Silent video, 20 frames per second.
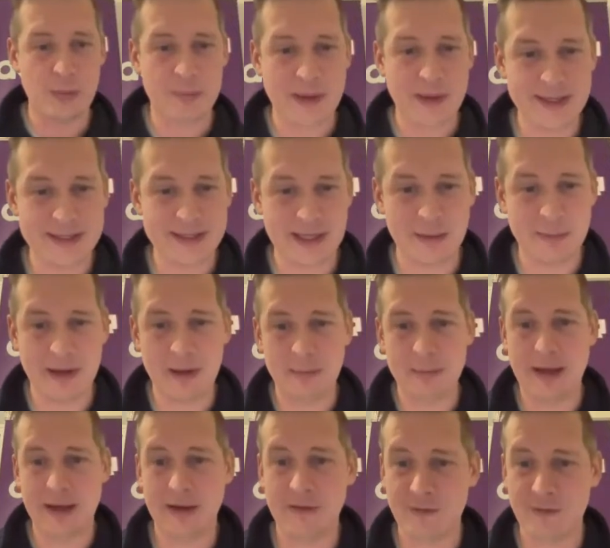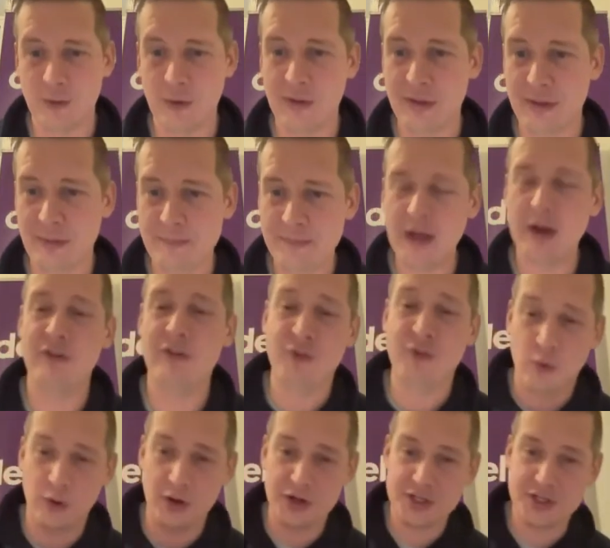copy pasting back and forth. And
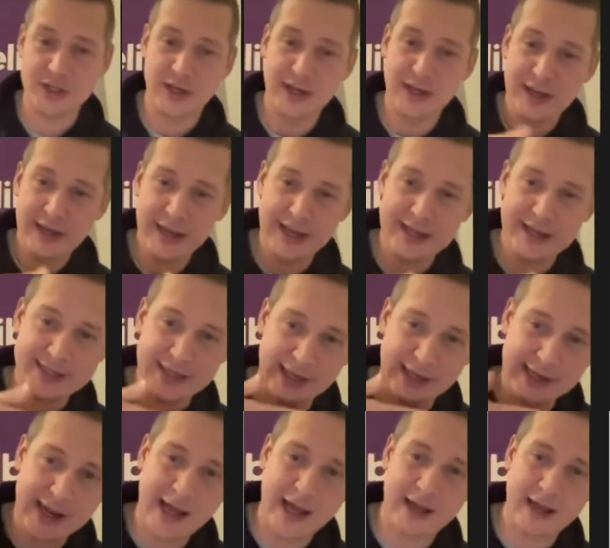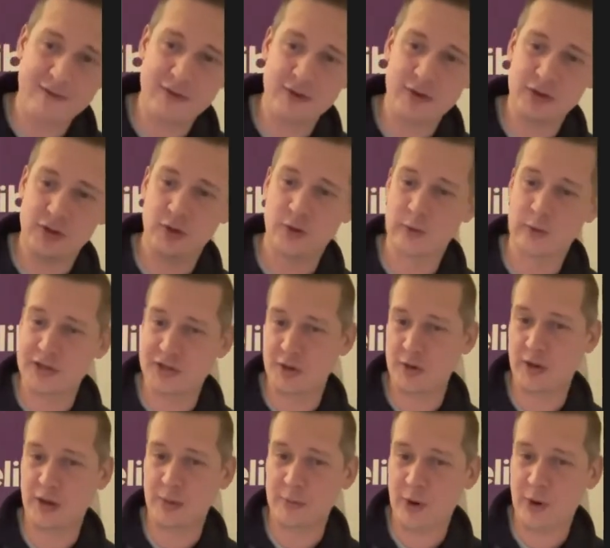of course, it's a live tool,
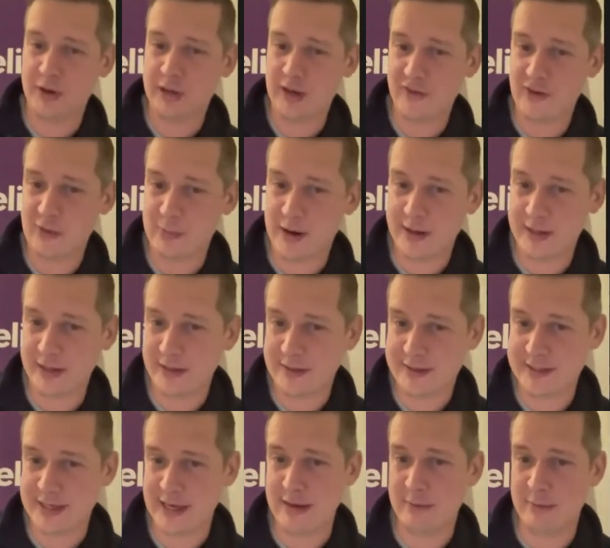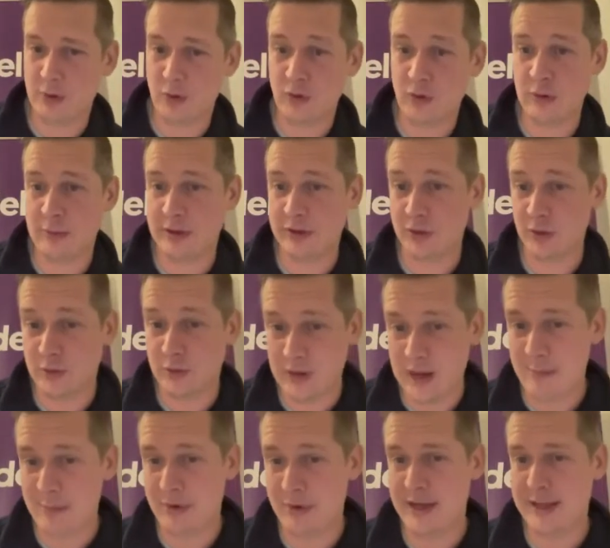so you can work everybody in the same document to
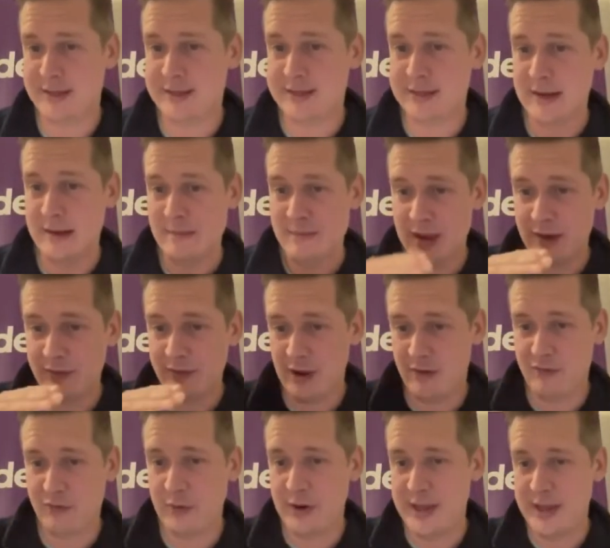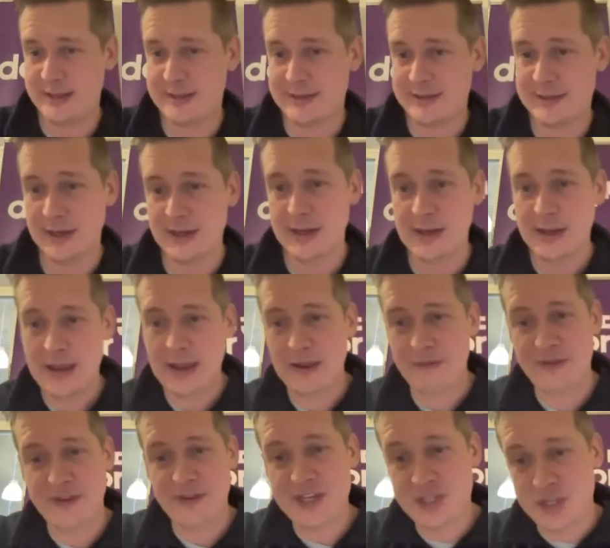collaborate. And we have great
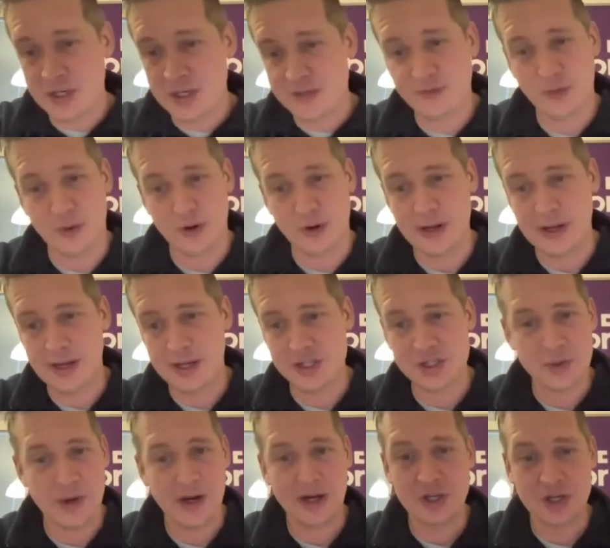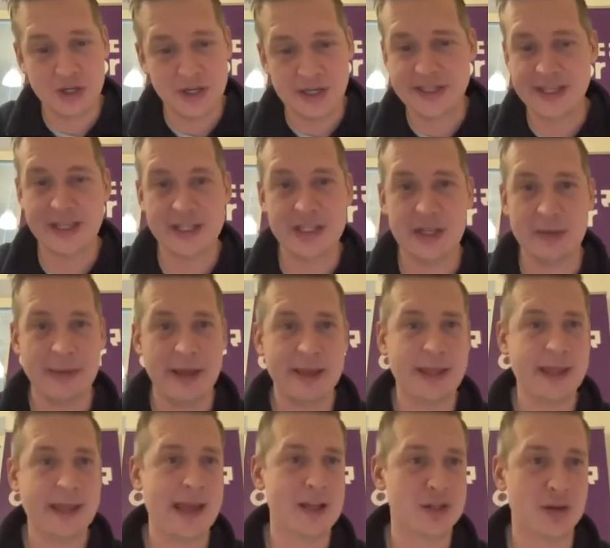features for structured decision
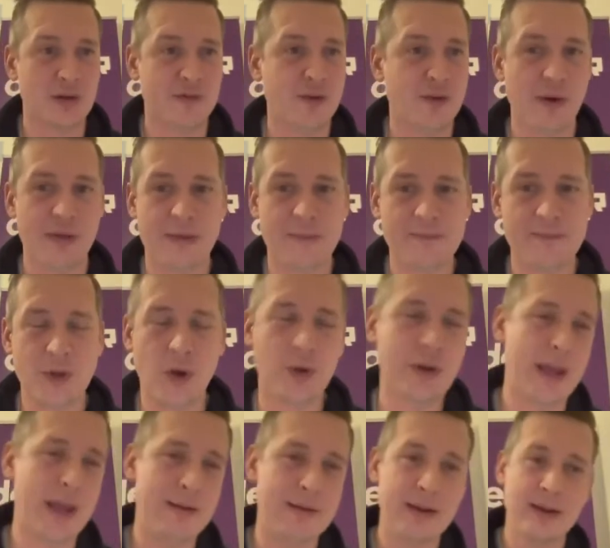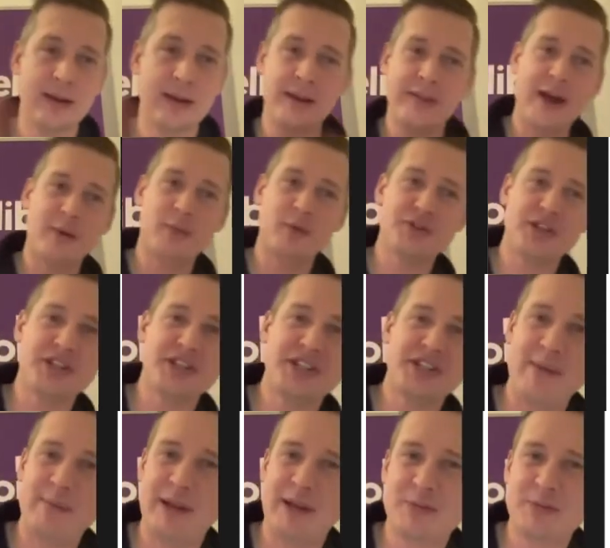making and so forth. Okay, that was the
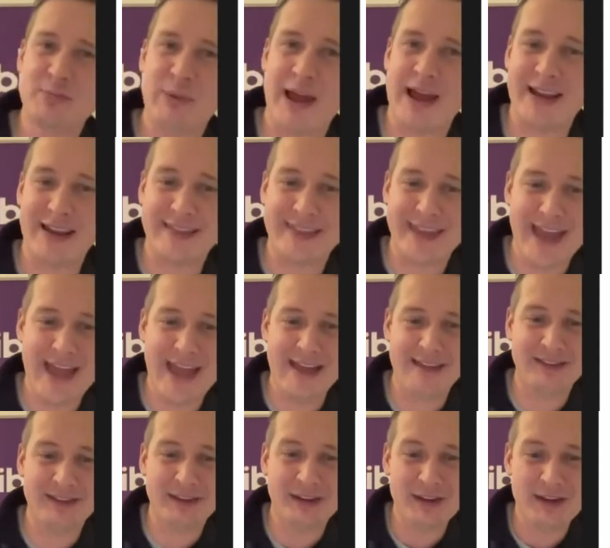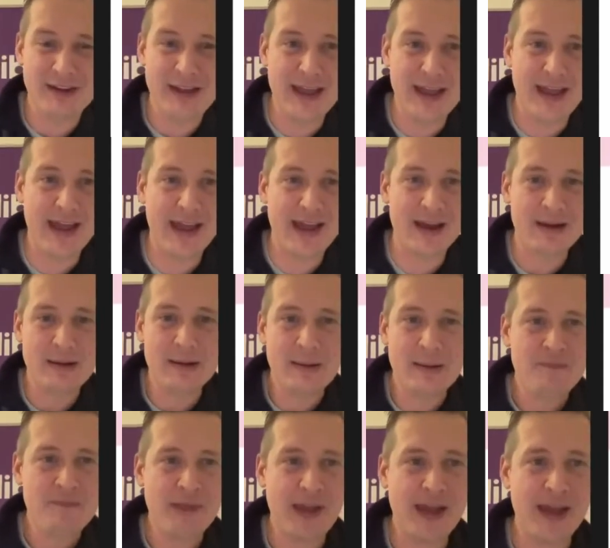shameless plug at the end. Now
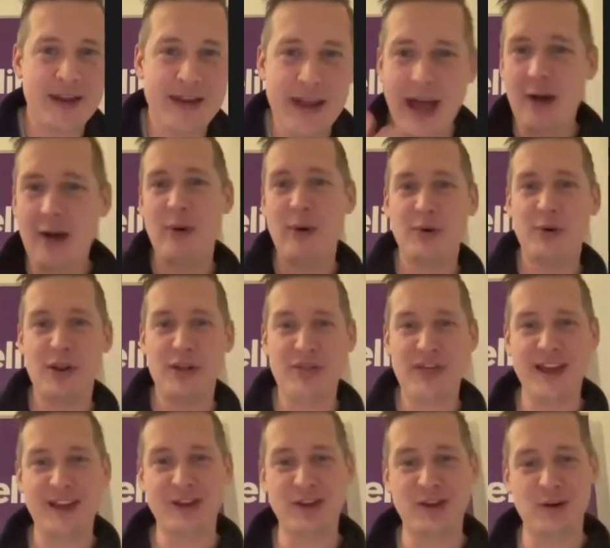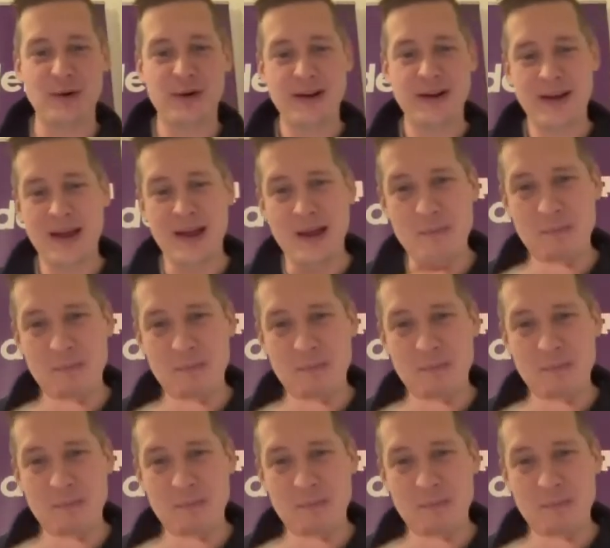I want to thank you.